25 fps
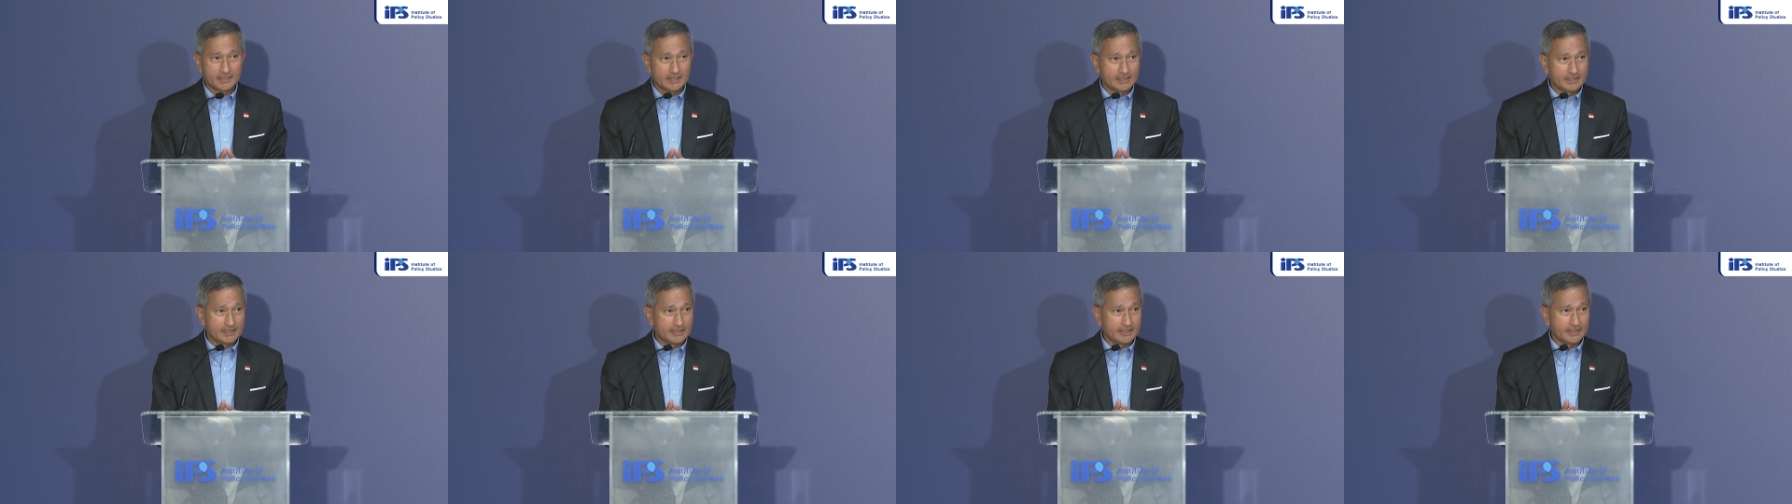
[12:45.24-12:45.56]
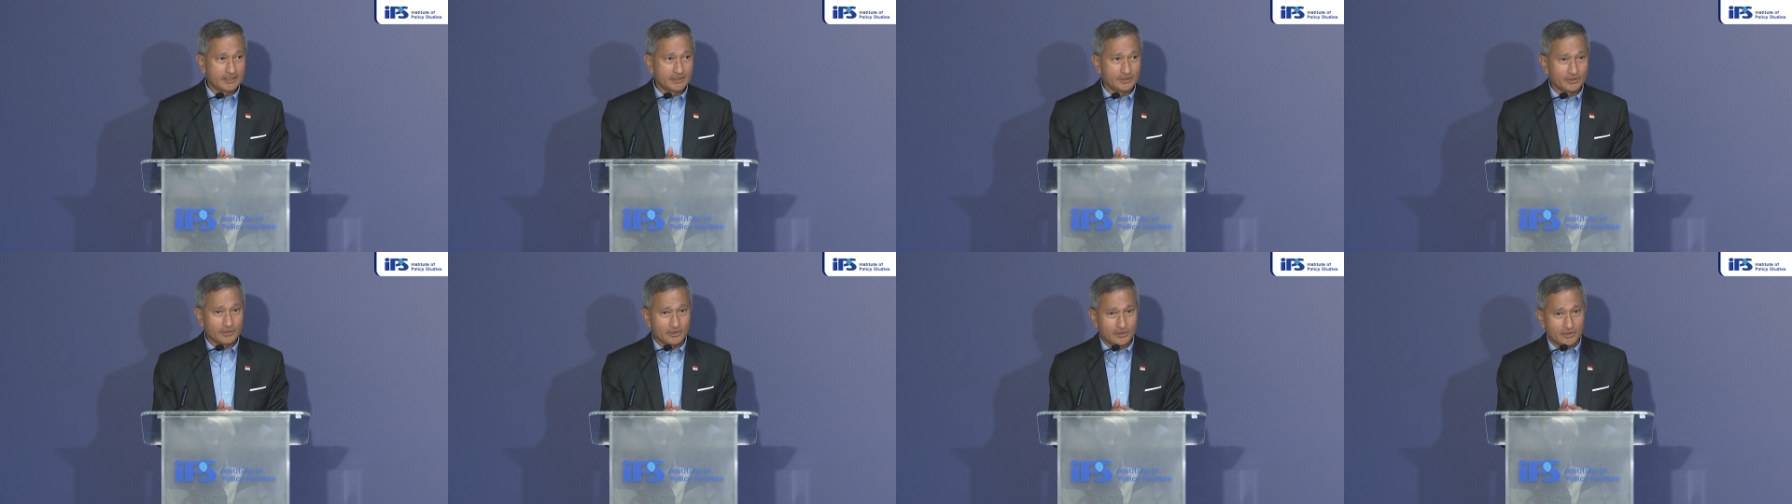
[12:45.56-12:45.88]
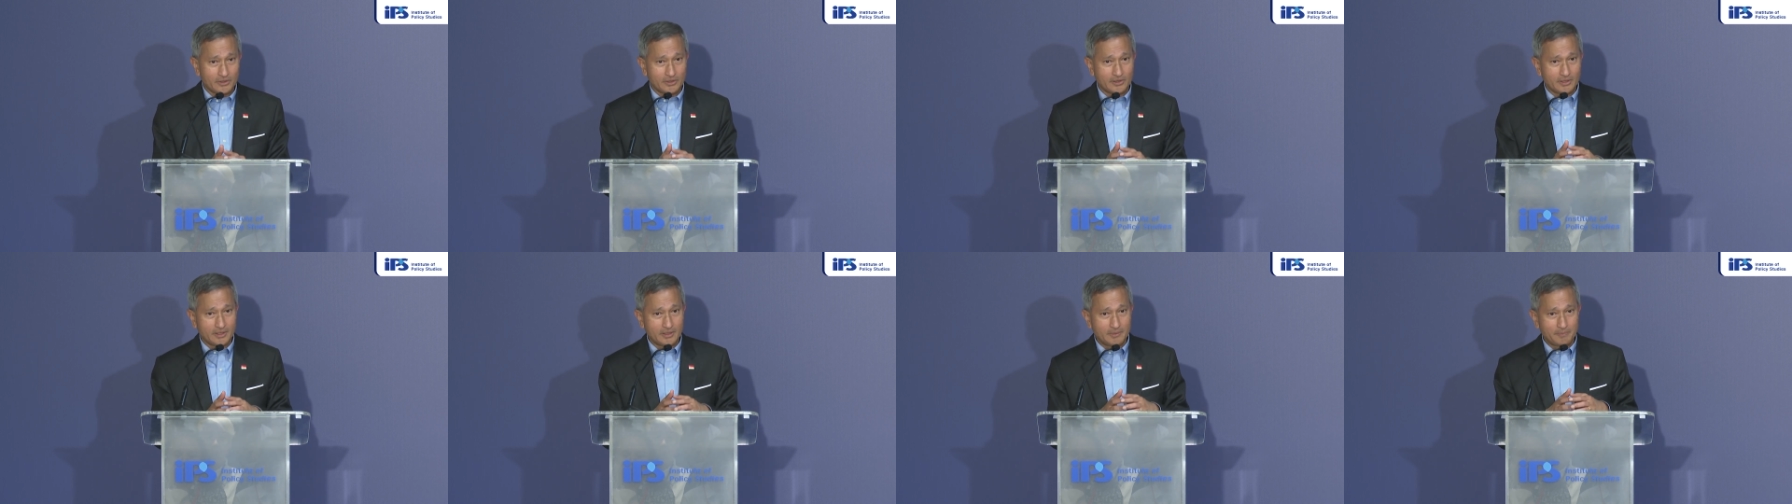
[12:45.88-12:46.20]
that
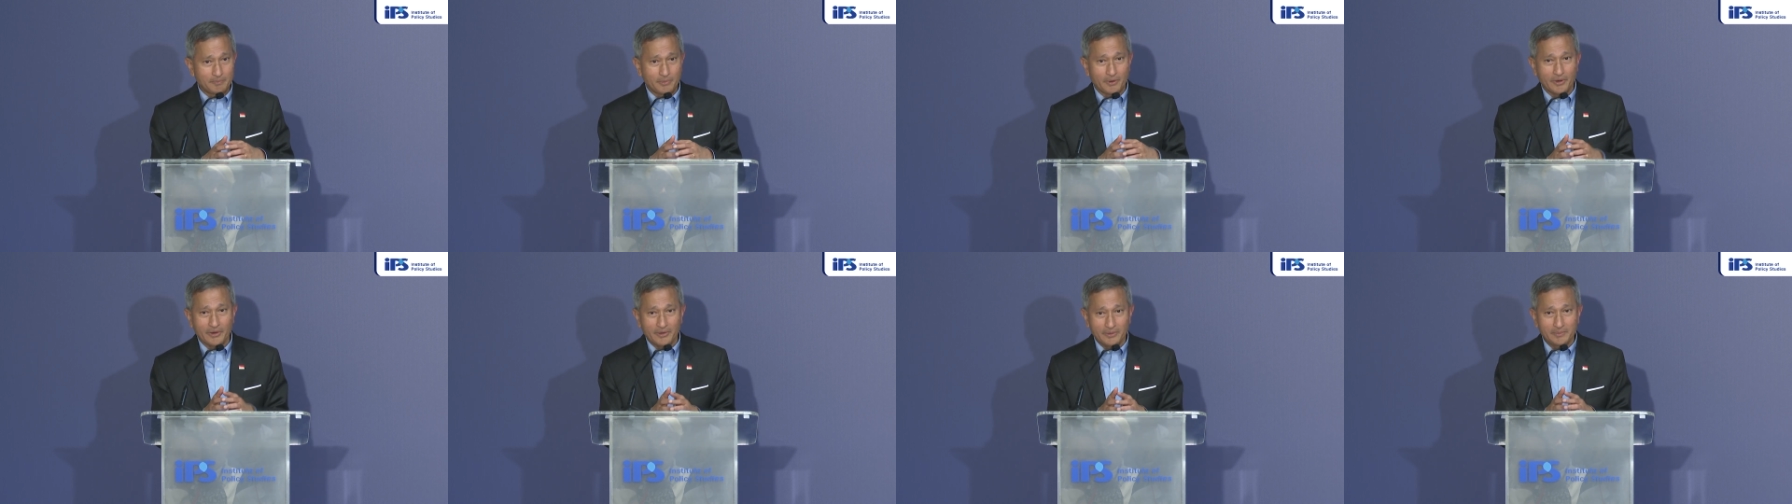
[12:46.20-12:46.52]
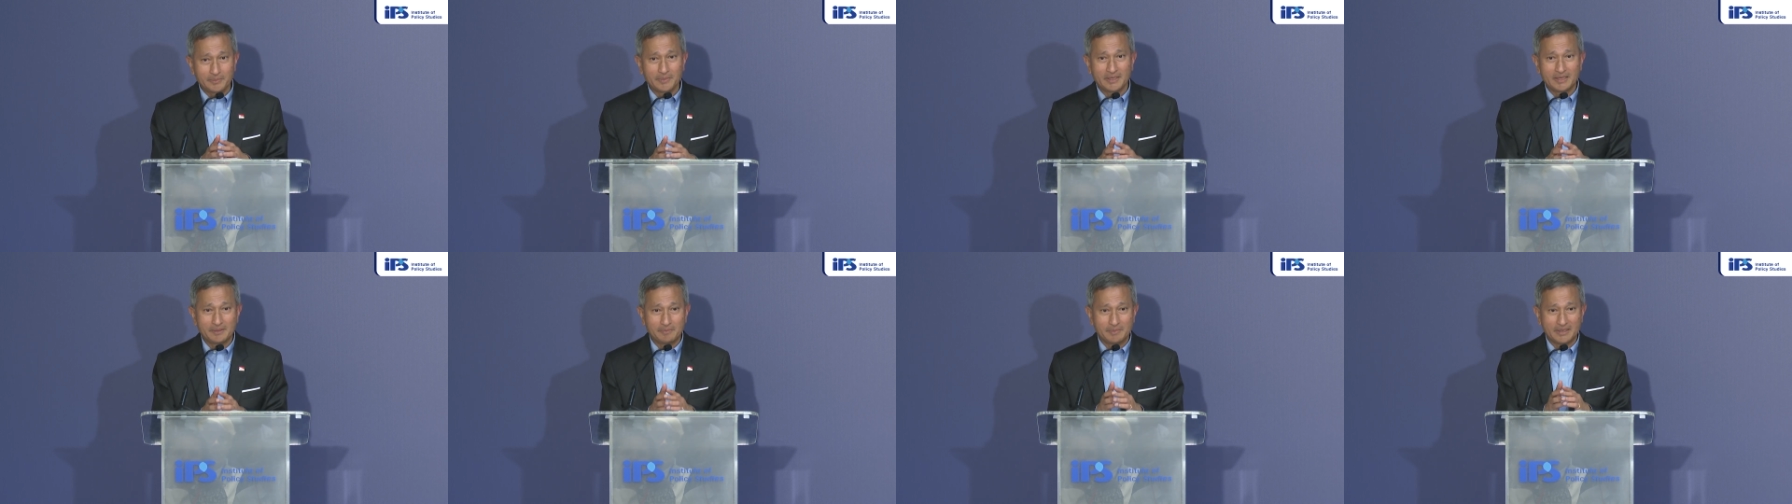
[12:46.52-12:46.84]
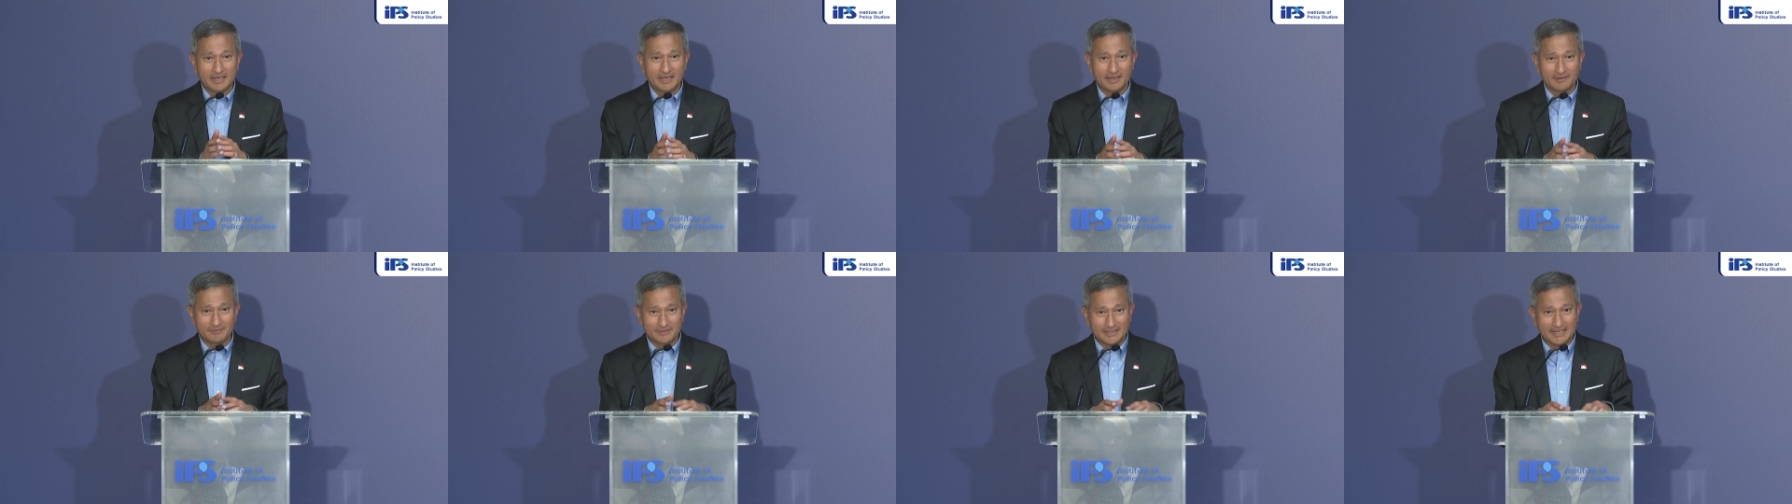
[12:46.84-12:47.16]
your appointment
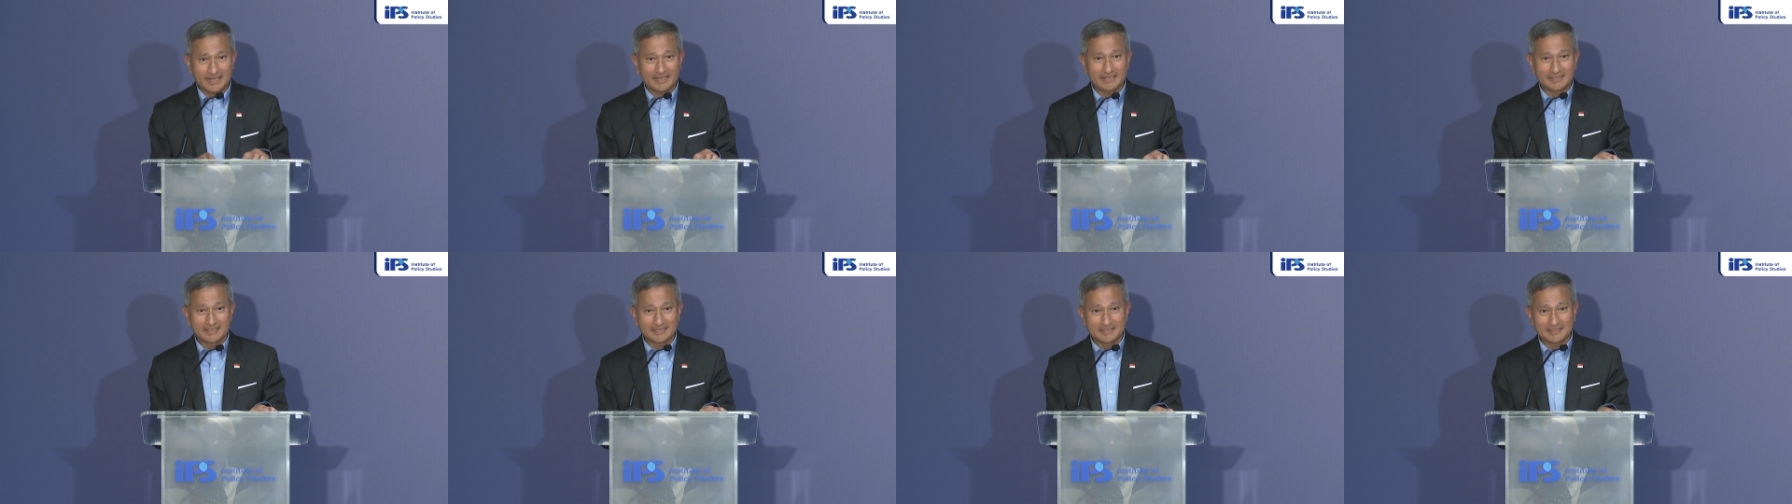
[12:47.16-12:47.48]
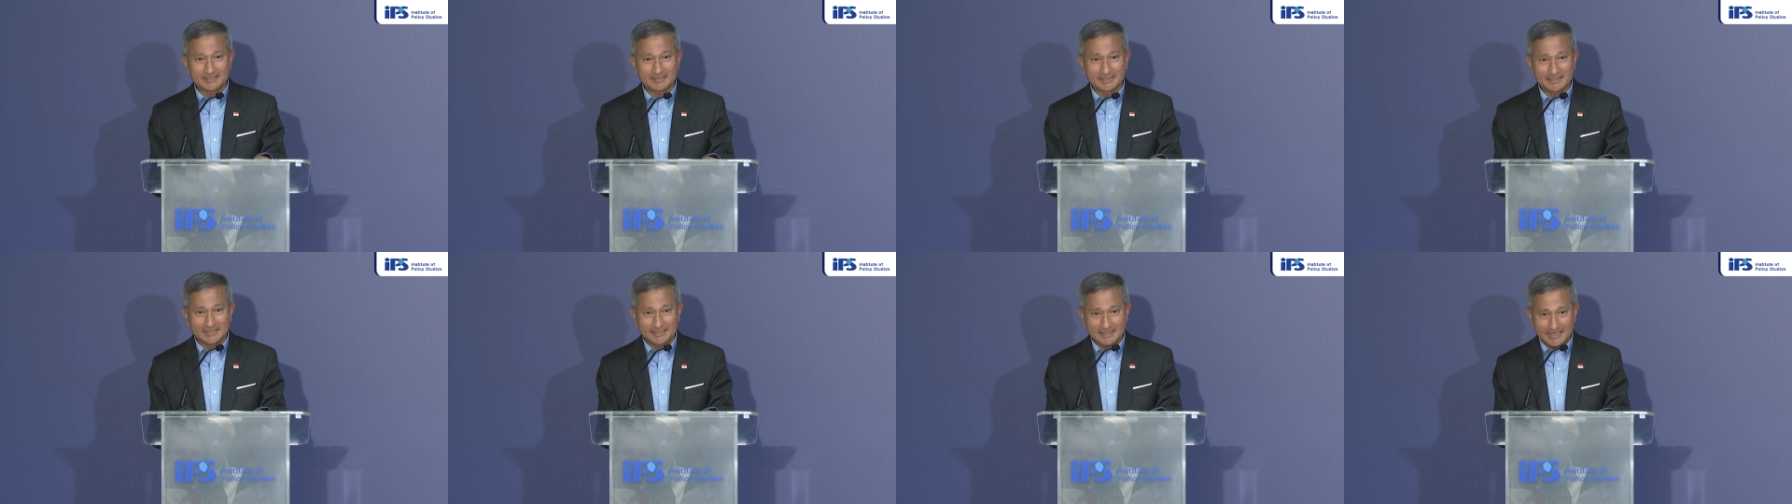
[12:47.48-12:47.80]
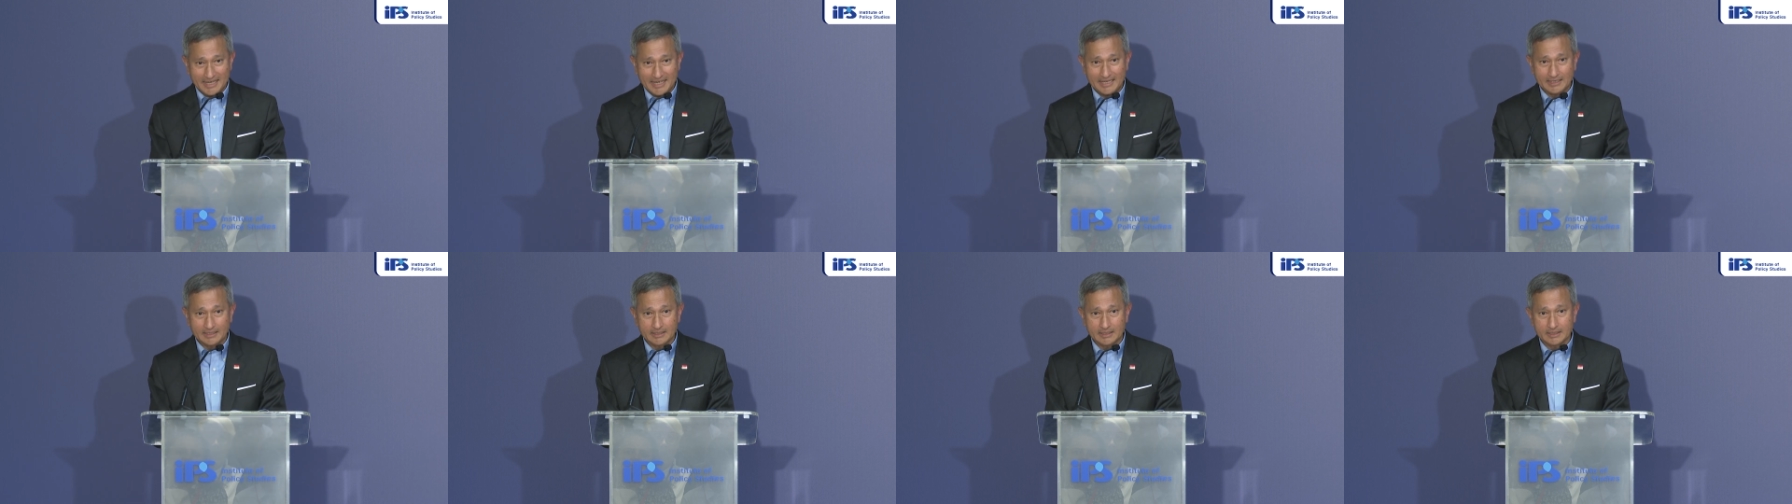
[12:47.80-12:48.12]
may have
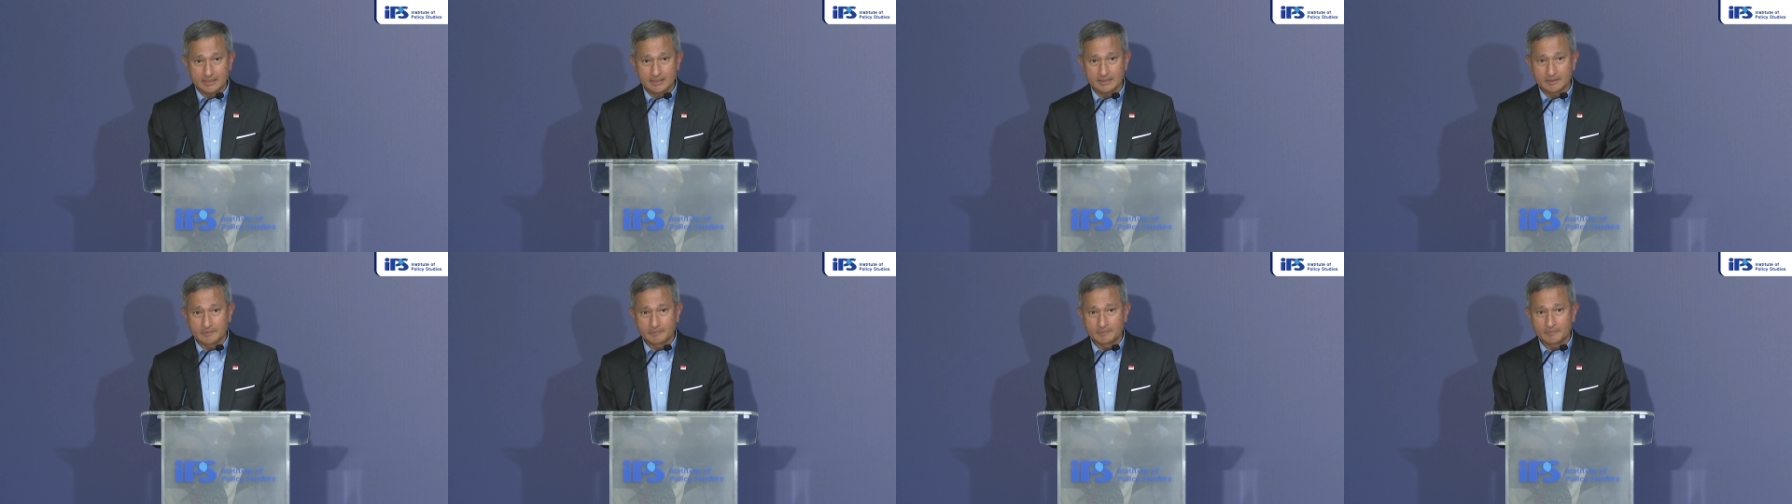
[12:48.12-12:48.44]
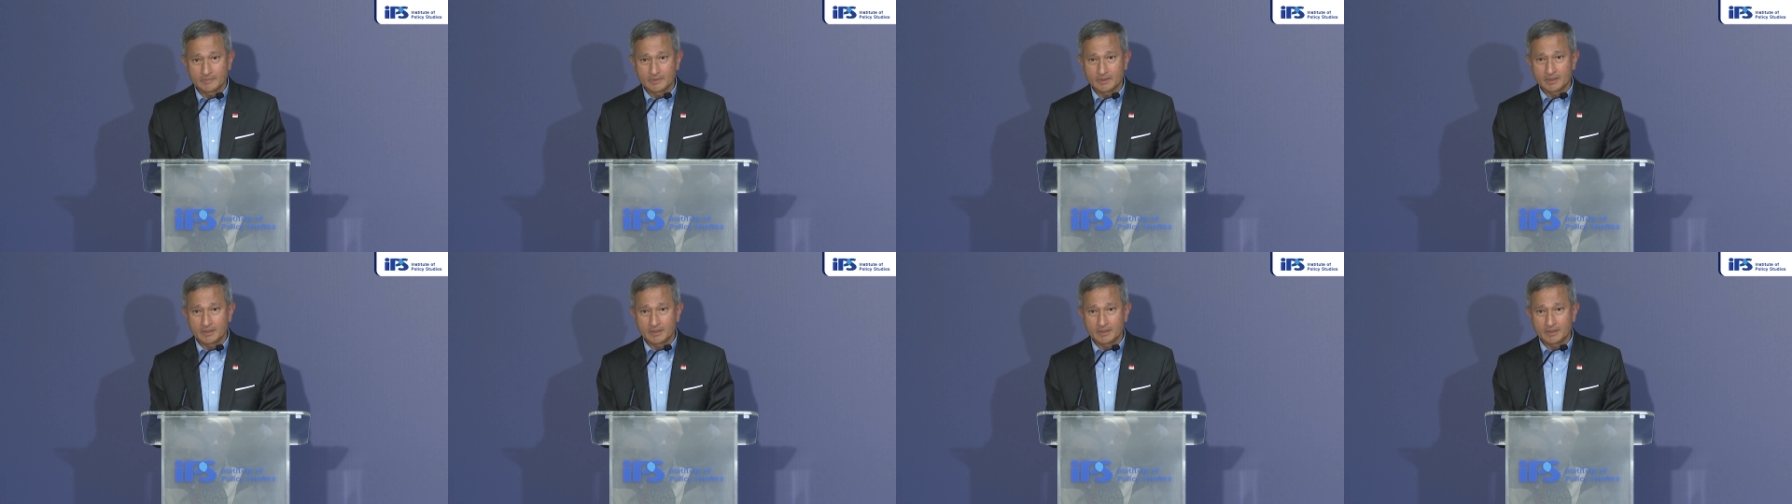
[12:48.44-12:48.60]
technically ended.